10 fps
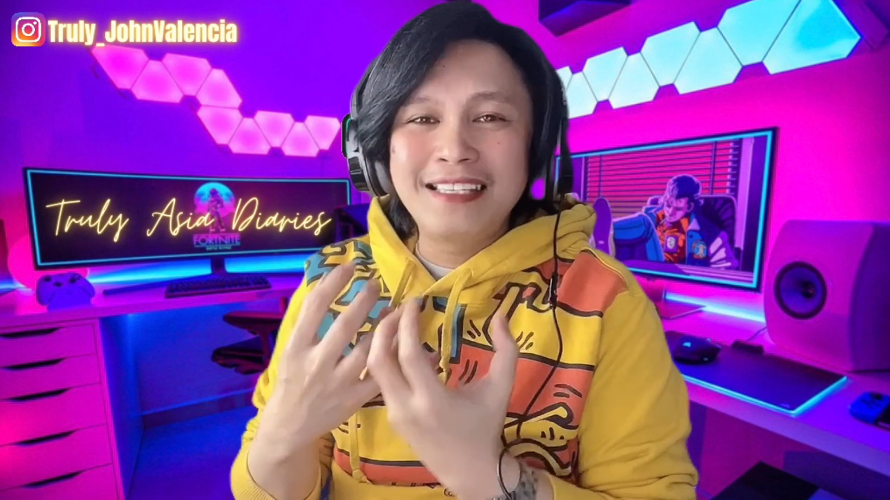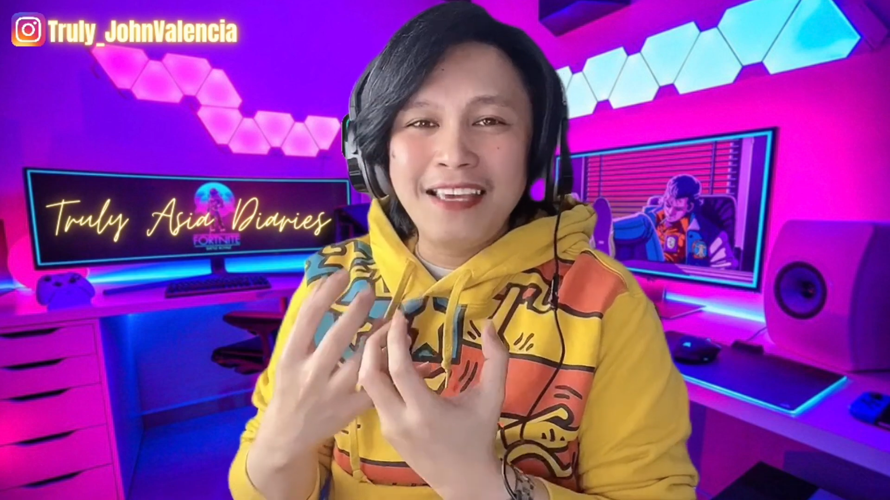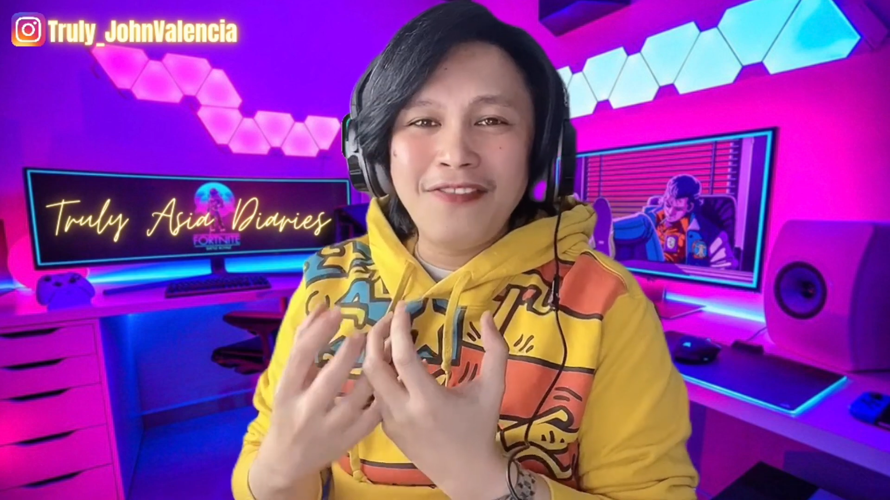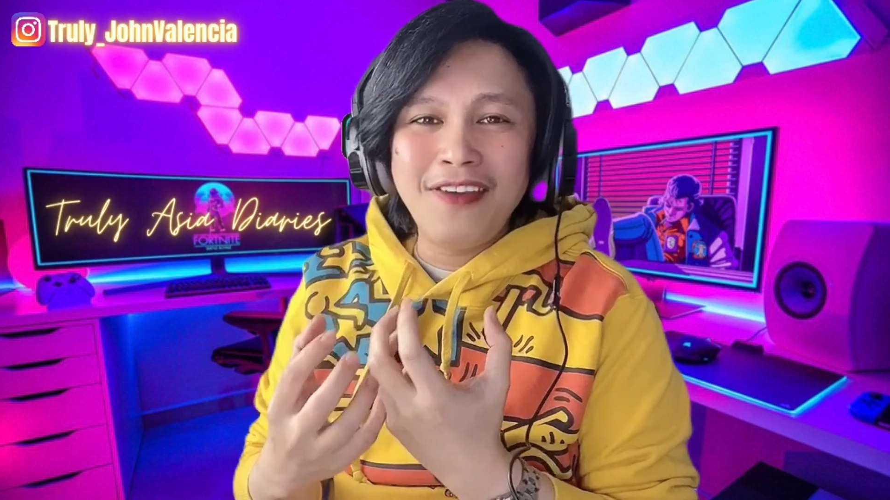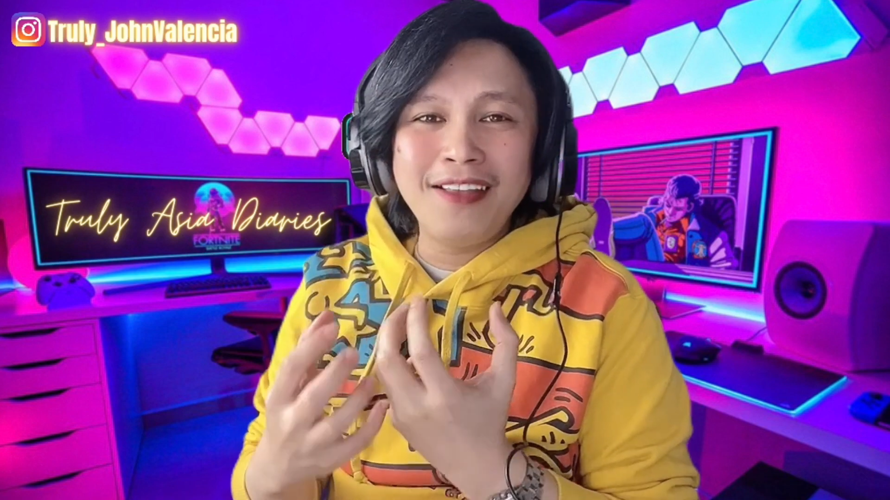
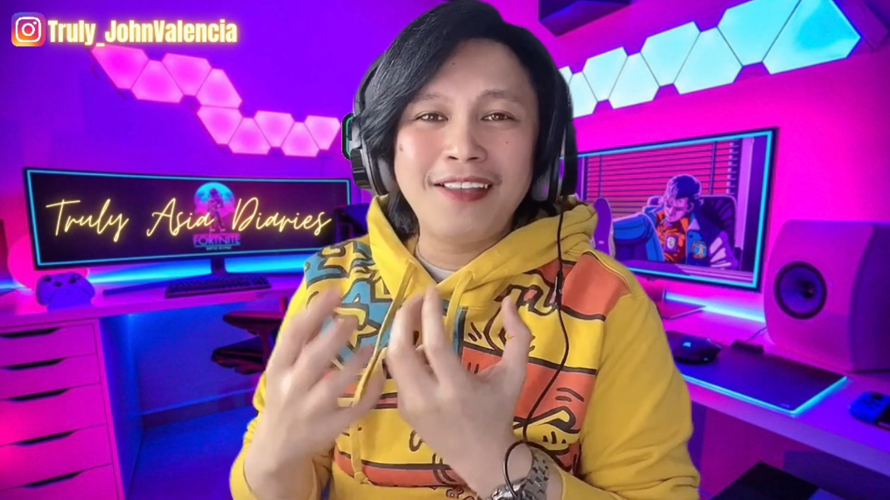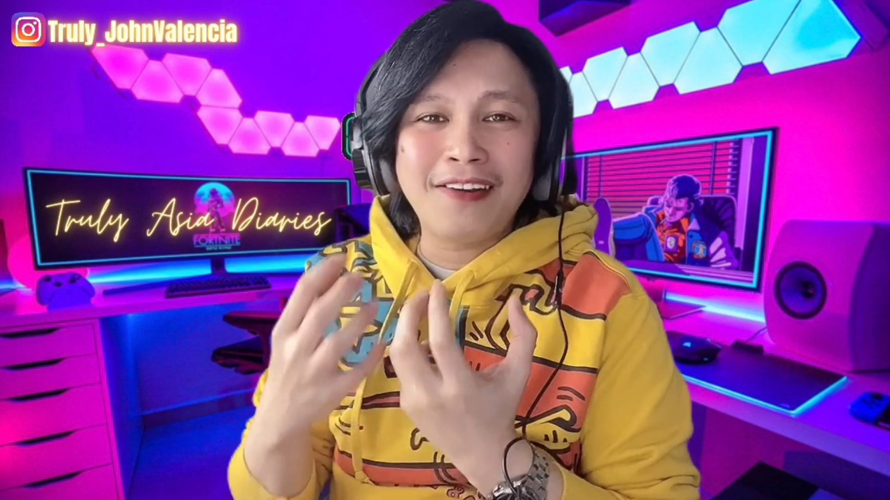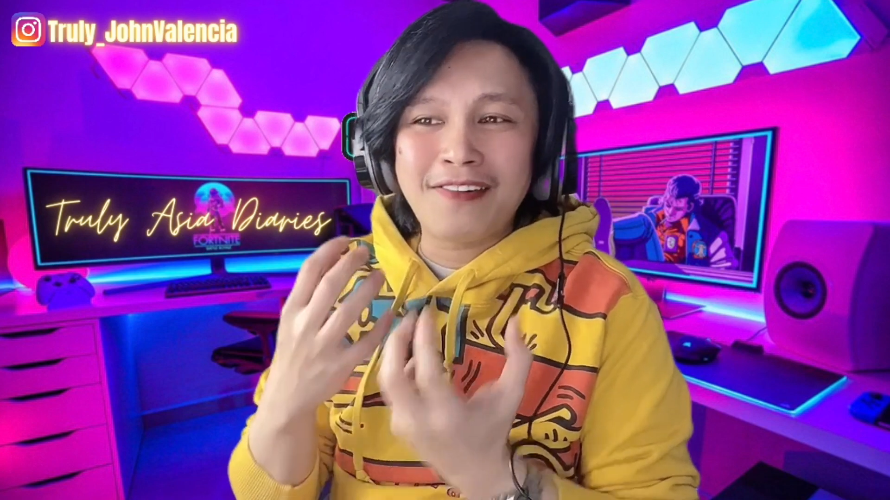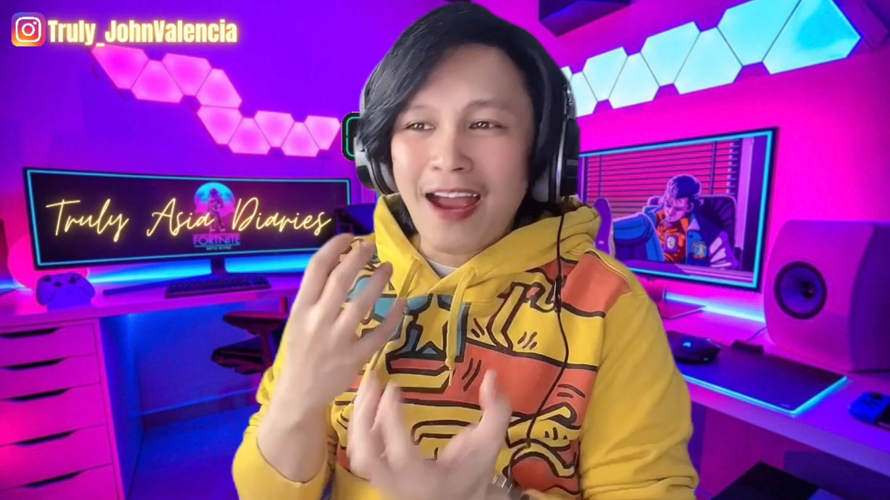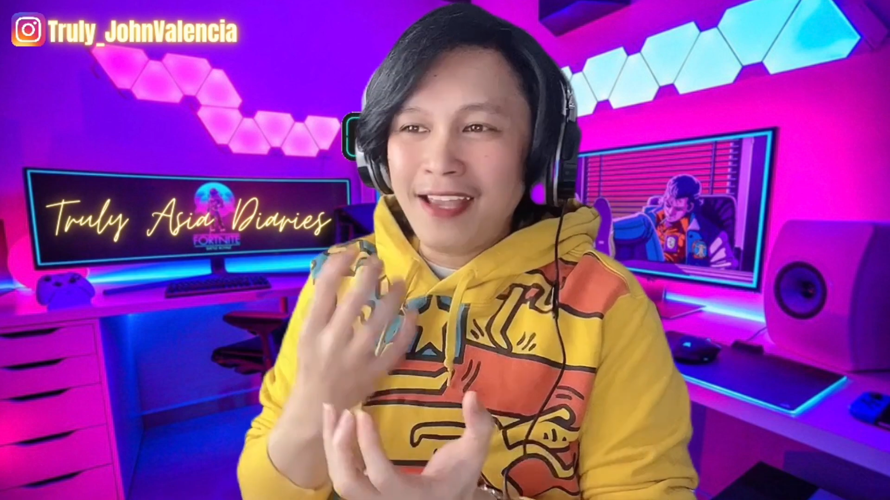giving the
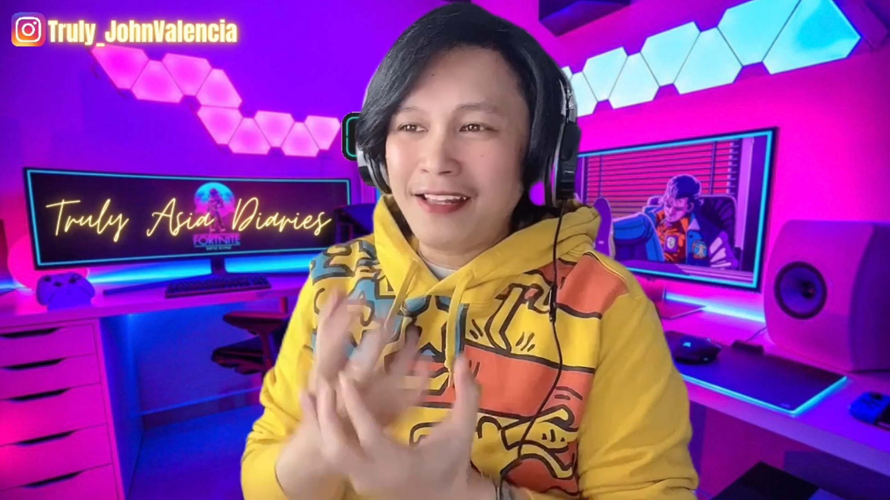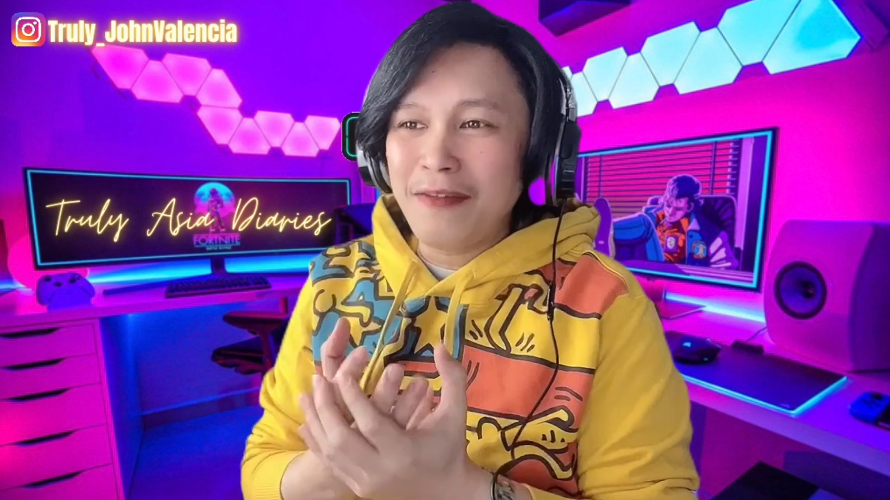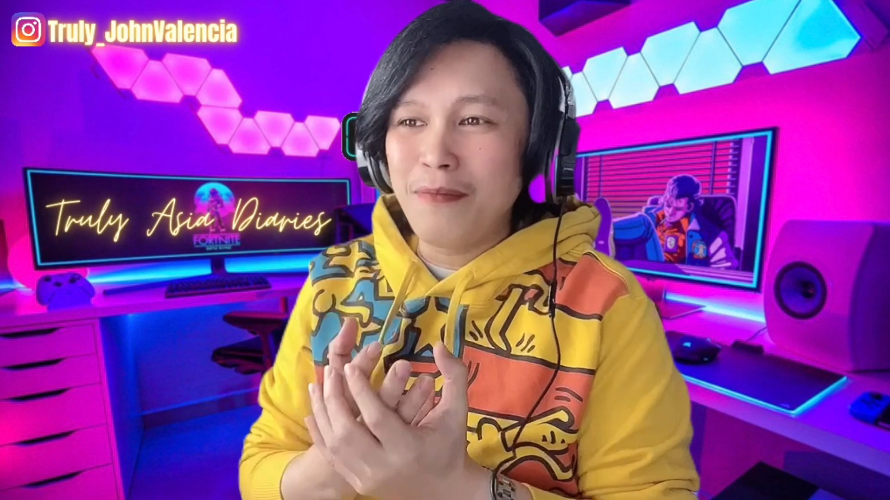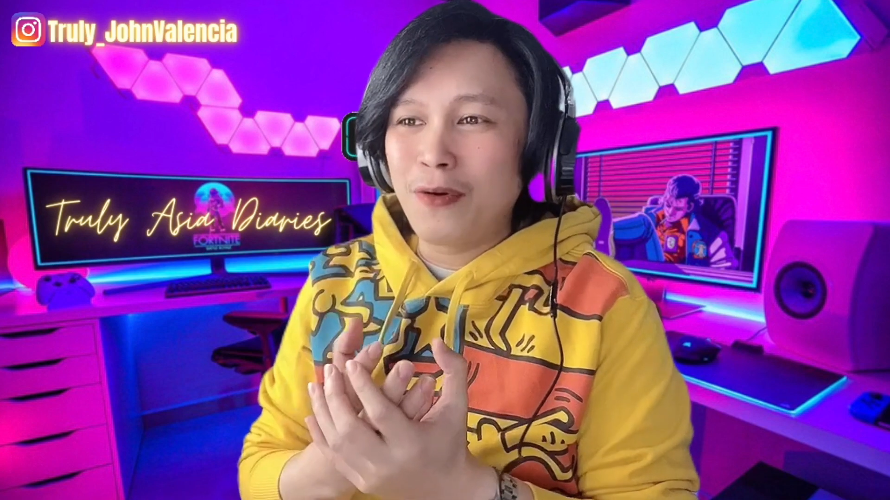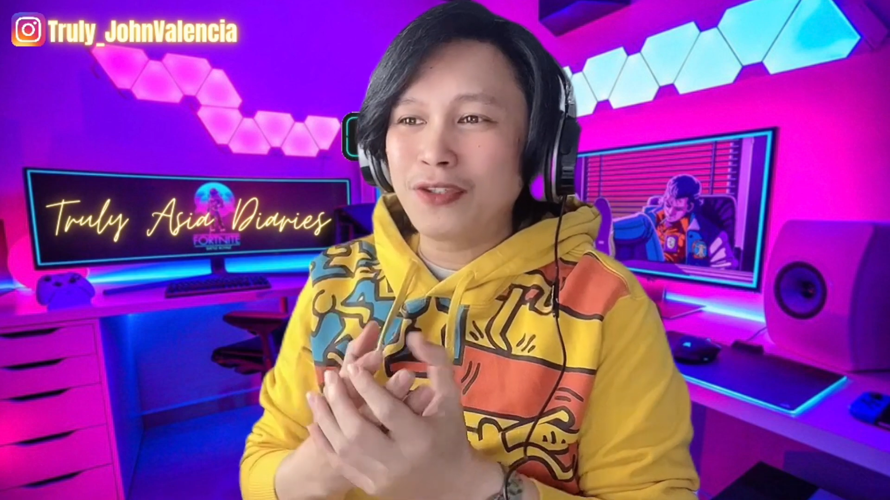right
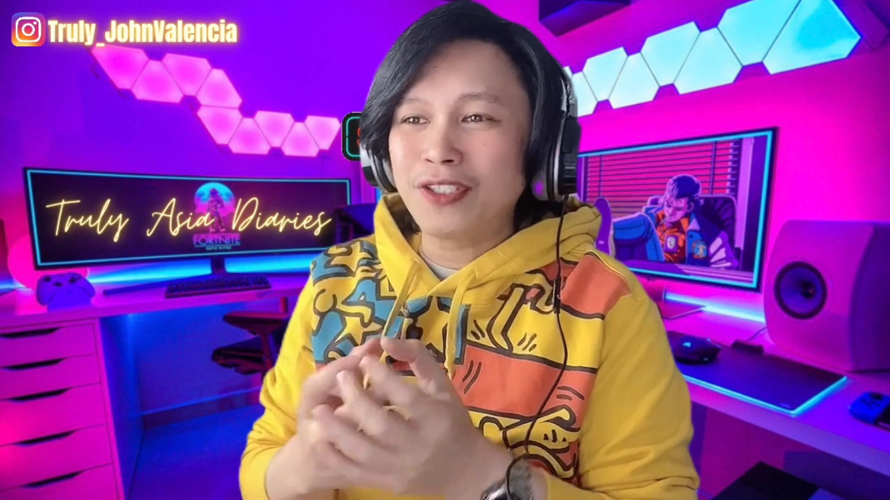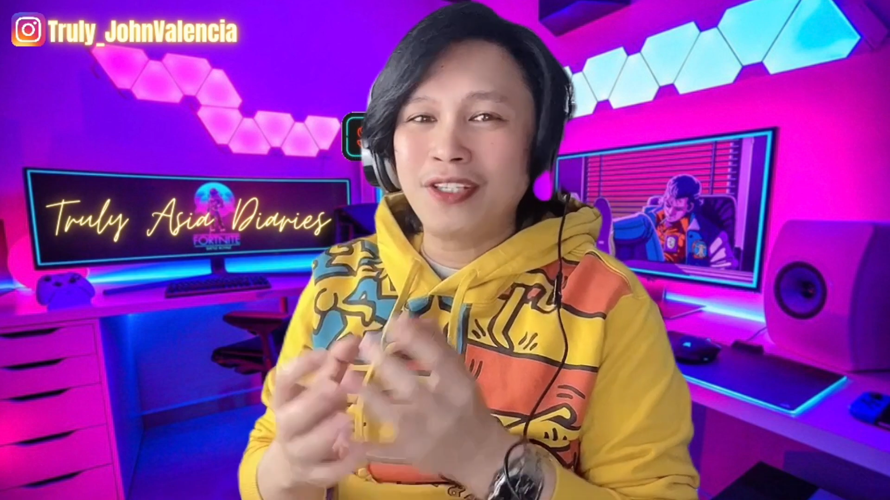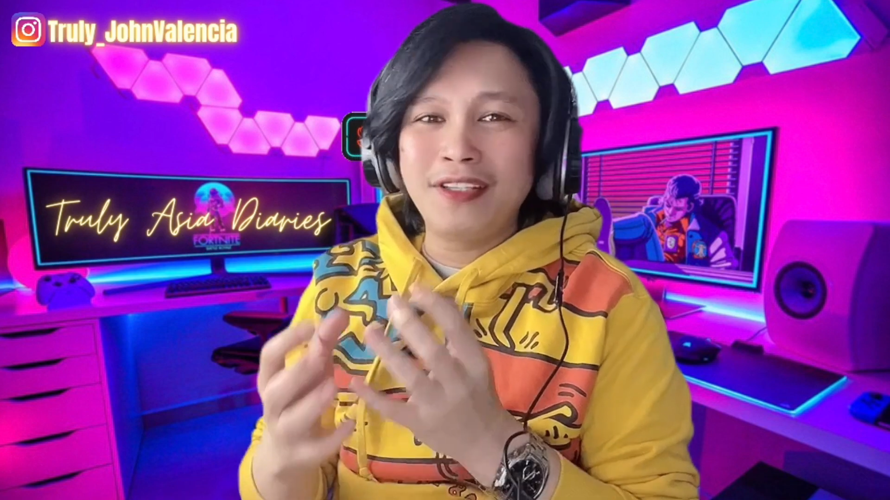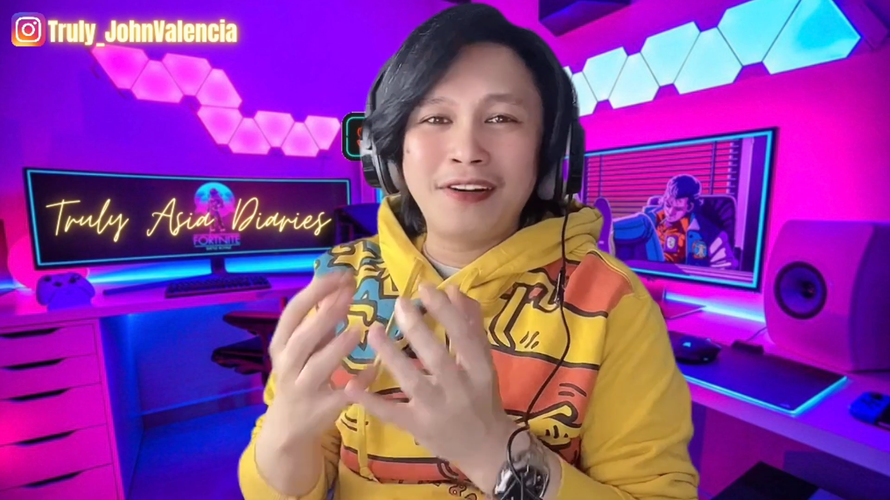emotion,